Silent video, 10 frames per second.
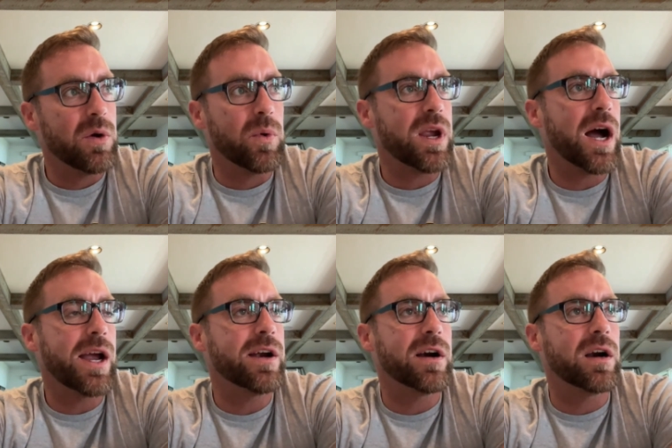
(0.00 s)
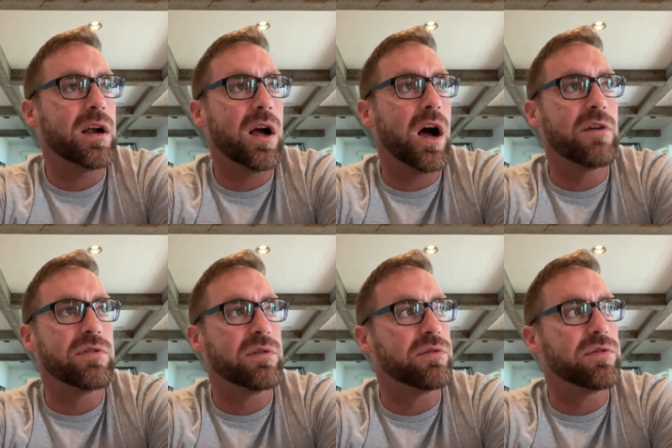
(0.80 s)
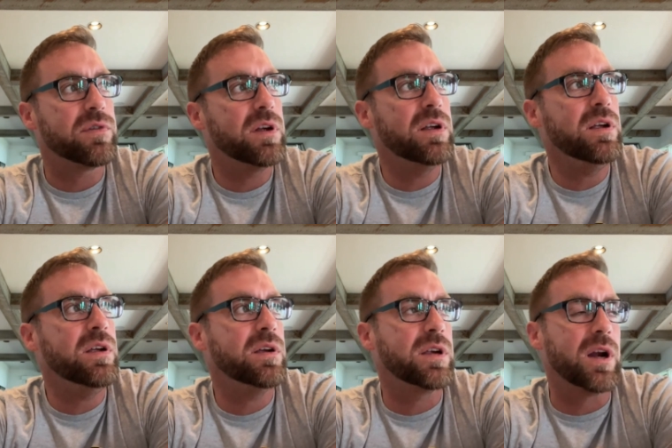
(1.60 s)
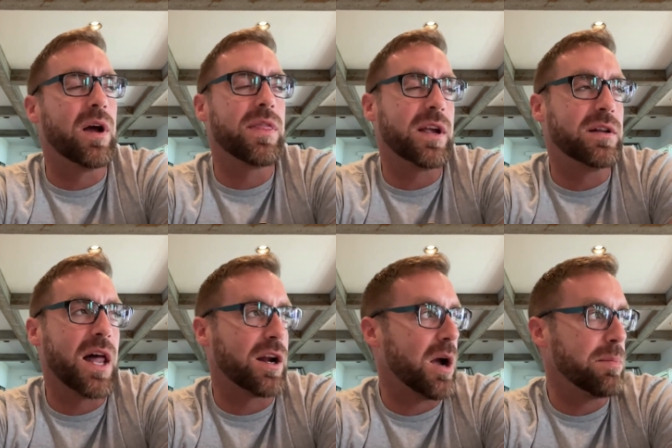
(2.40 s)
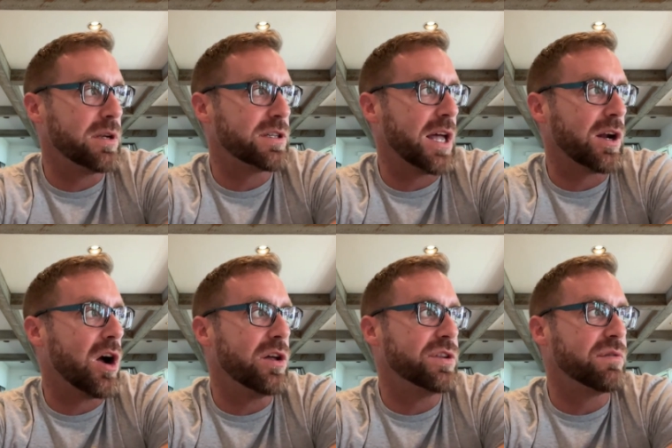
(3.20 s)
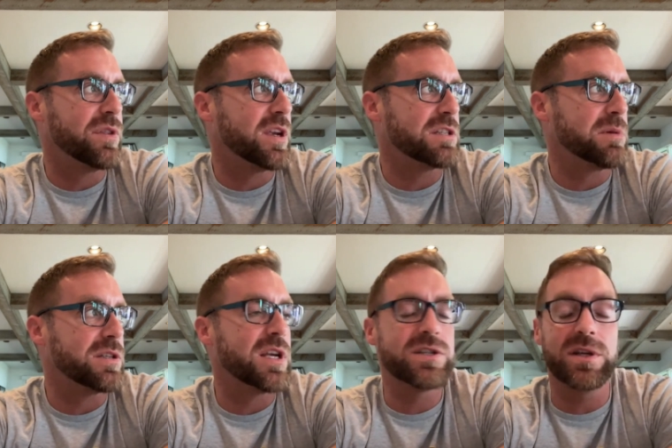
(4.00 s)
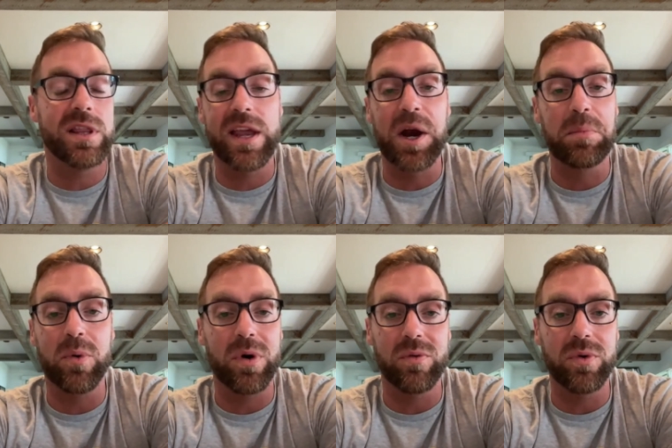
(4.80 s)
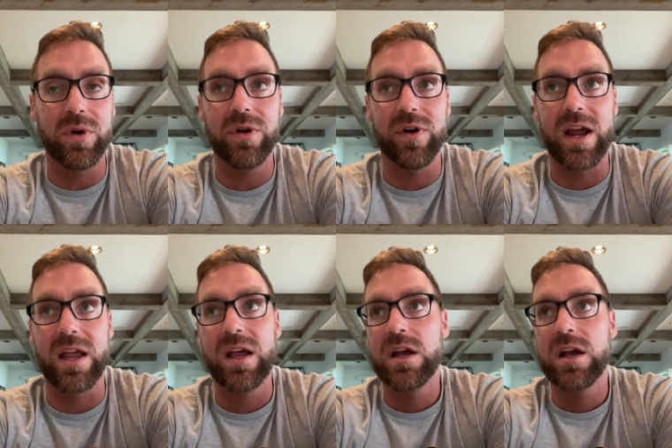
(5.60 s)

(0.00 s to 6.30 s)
we hire off of, I think a lot of companies kind of call it different things, but essentially the airport rule, right?